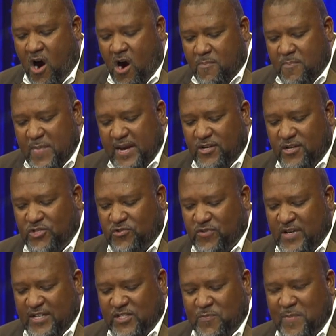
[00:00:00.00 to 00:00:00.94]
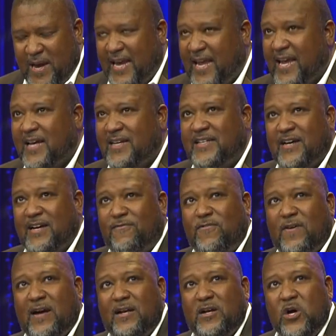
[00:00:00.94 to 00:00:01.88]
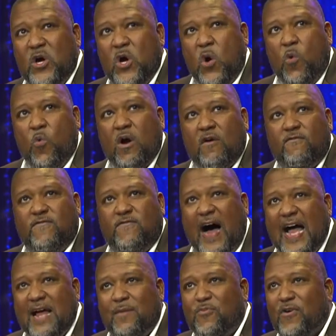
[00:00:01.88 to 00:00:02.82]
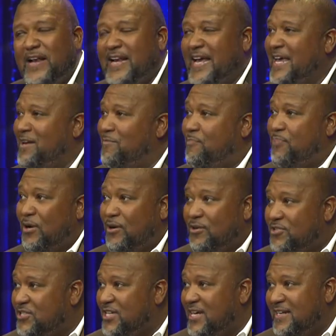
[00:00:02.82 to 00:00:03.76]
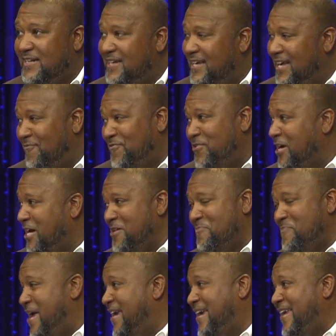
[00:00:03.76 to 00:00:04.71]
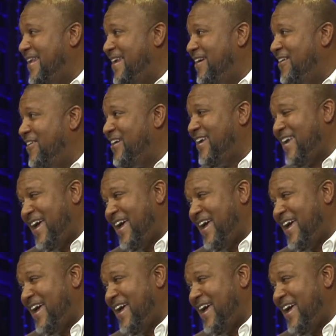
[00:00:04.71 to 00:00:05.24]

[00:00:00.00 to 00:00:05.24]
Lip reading: our ministry is making a difference. We're vibrant in person. If you can make it here,